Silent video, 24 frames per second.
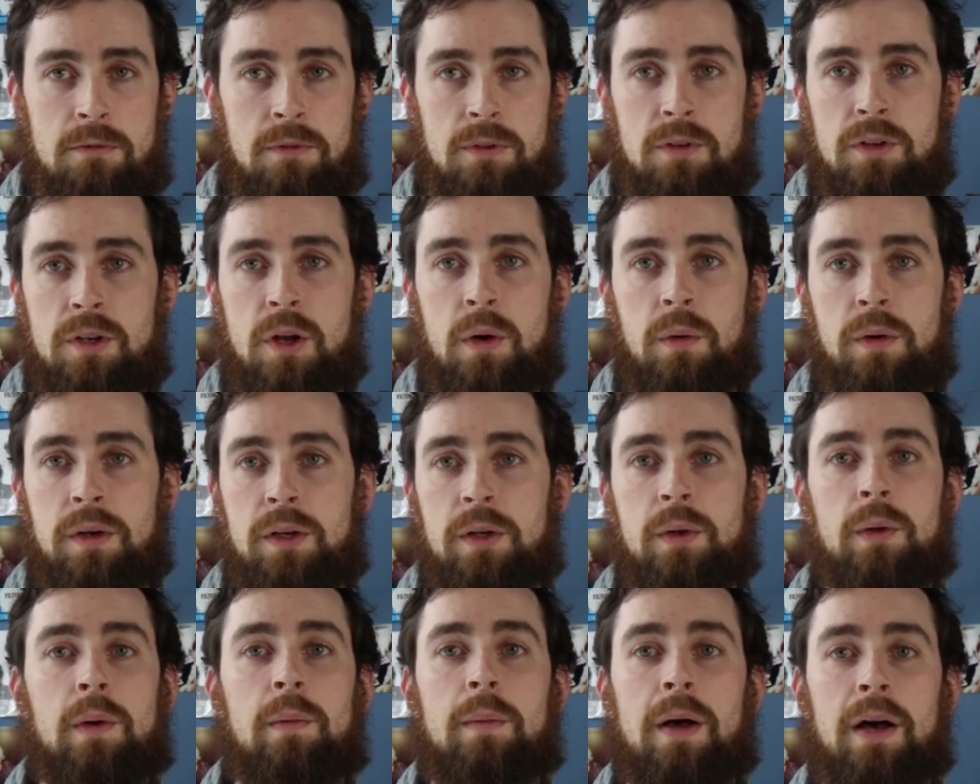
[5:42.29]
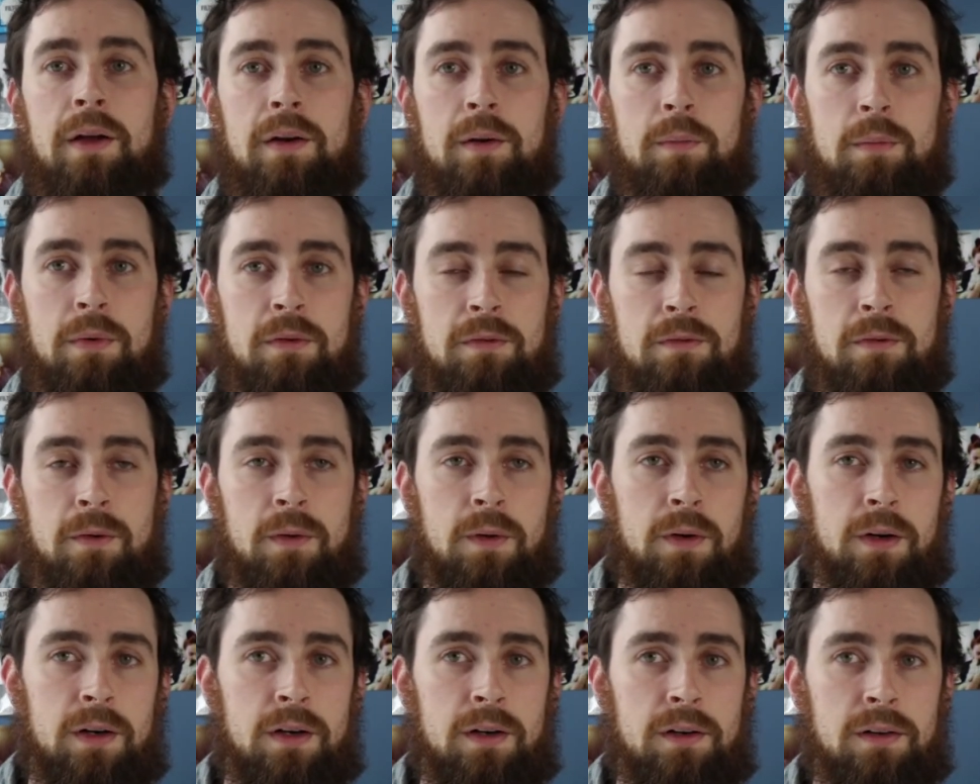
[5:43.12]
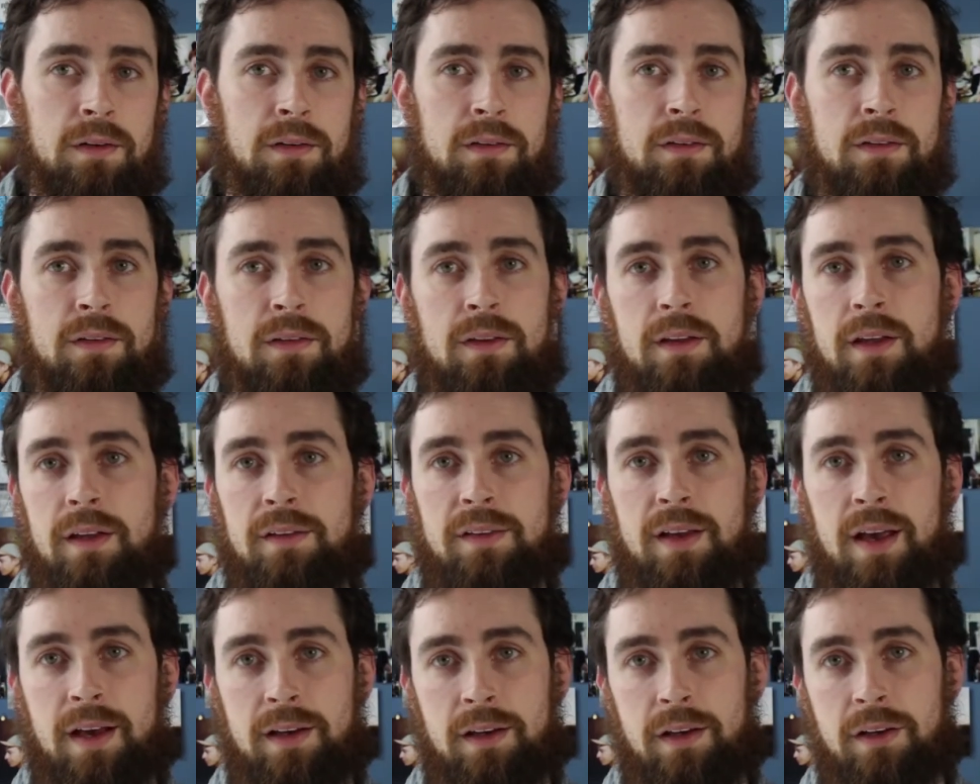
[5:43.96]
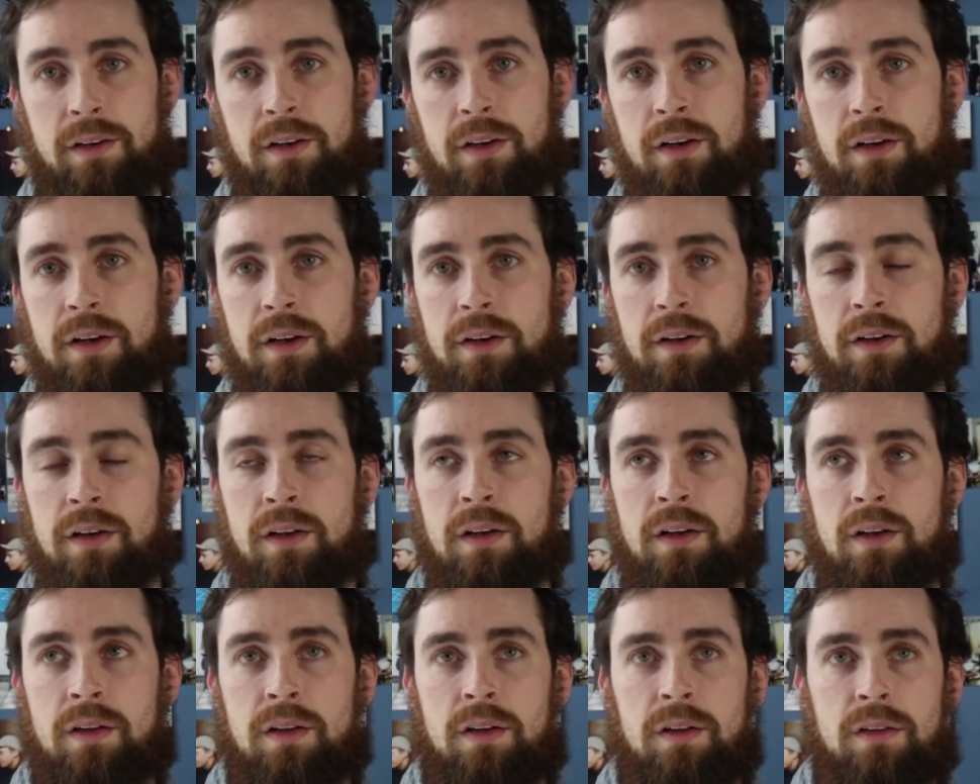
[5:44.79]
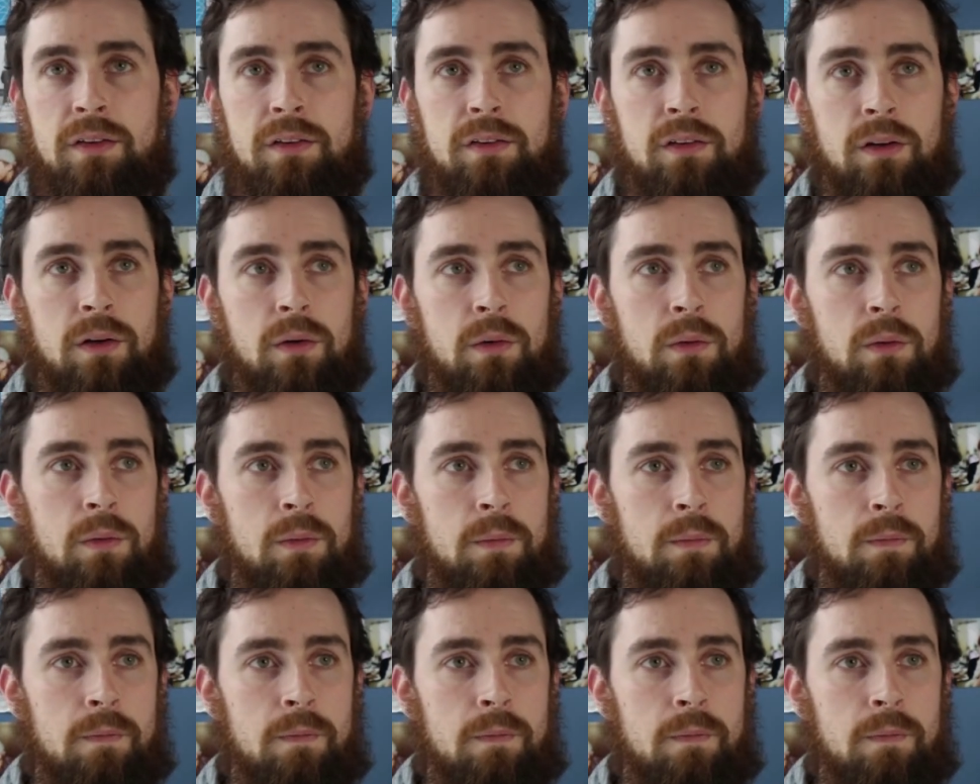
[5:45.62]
no one knew about it before the attack occurred. So